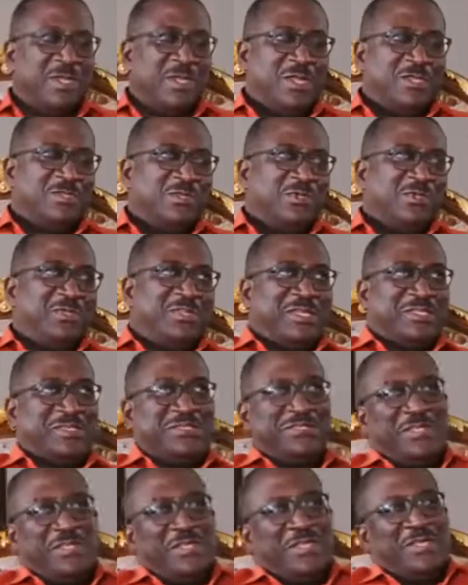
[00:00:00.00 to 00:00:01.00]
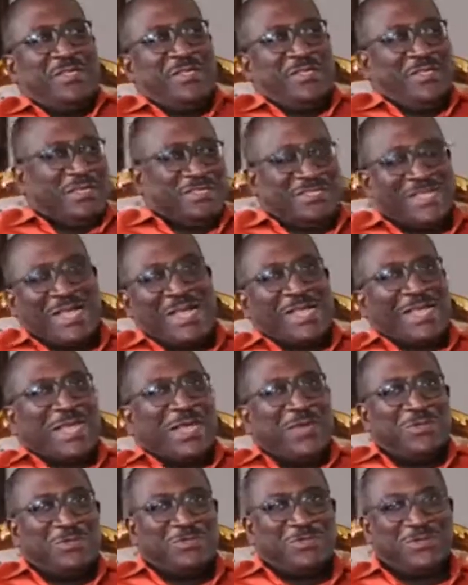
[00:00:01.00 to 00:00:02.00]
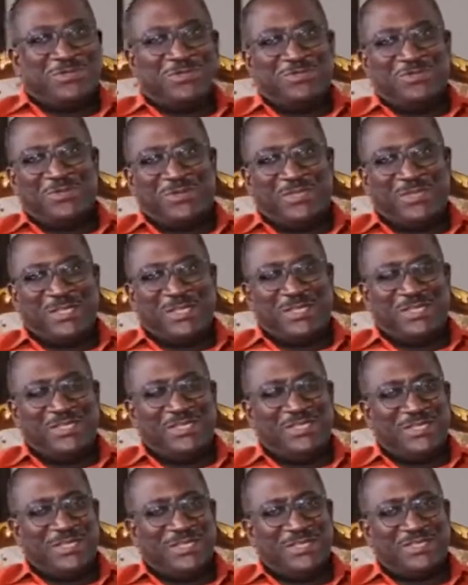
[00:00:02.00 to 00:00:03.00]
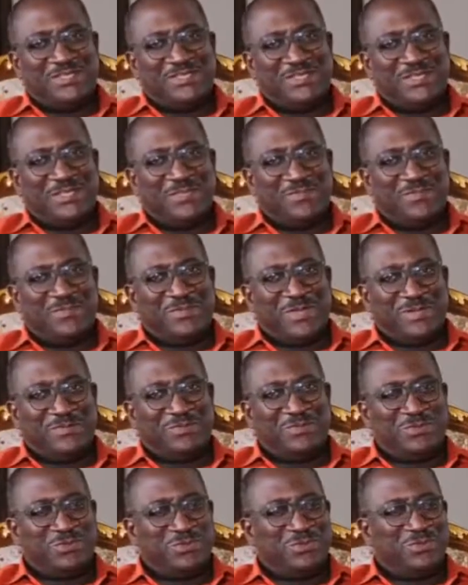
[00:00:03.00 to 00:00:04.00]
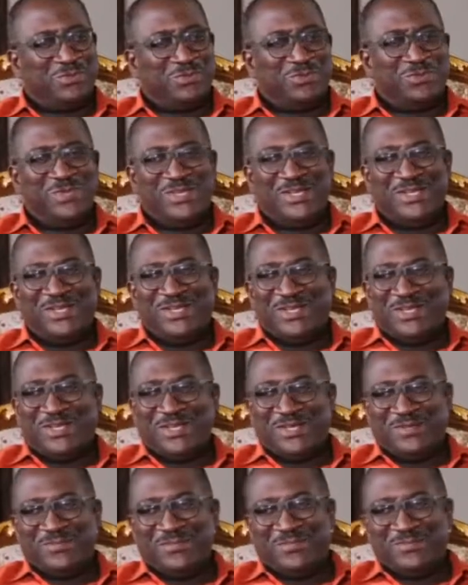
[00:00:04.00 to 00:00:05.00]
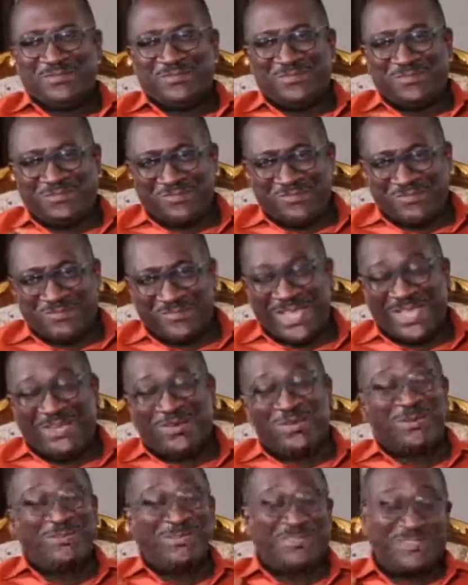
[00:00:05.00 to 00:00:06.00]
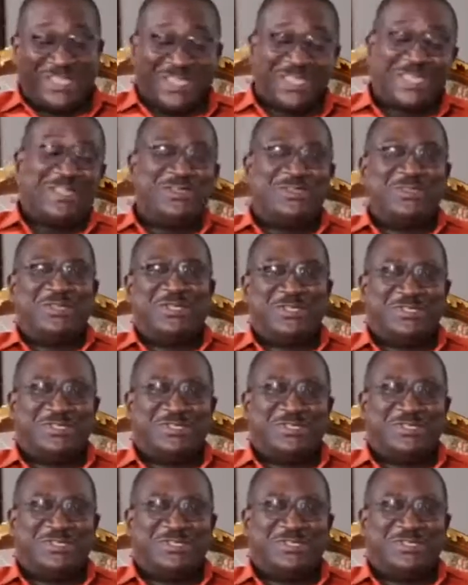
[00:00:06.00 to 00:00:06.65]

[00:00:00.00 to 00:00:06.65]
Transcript: So that's the account of your early years, yes, up to end of secondary